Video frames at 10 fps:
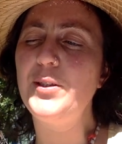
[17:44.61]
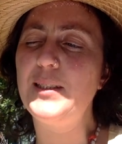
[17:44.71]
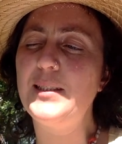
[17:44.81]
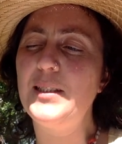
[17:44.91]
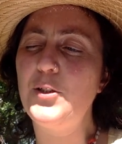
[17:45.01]

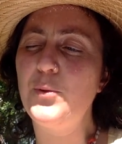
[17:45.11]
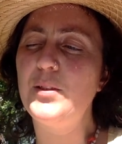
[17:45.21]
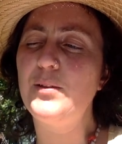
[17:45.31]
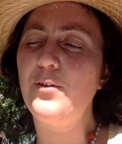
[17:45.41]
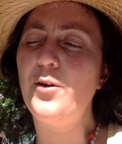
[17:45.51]

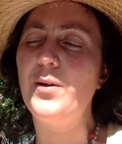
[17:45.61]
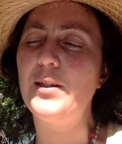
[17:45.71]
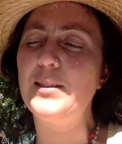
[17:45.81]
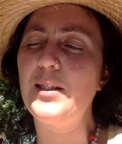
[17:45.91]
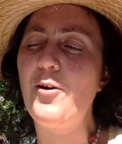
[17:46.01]
deciduous
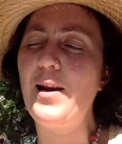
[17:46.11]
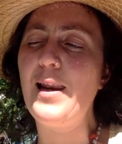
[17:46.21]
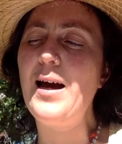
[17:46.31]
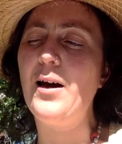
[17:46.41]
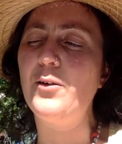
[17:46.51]
forests are
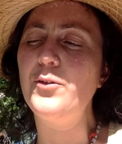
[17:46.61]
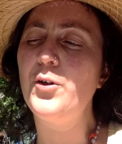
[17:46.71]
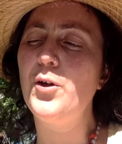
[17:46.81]
allowed